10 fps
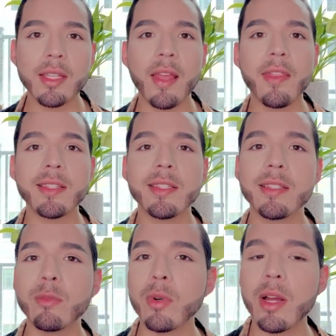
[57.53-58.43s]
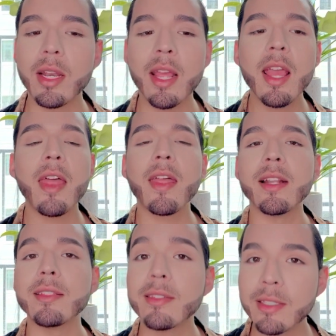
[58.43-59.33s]
and this is the one that
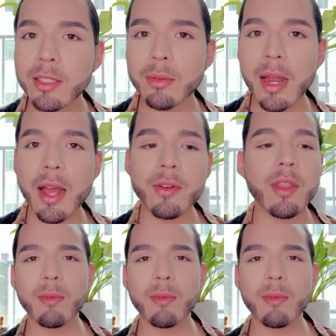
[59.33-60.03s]
is still around.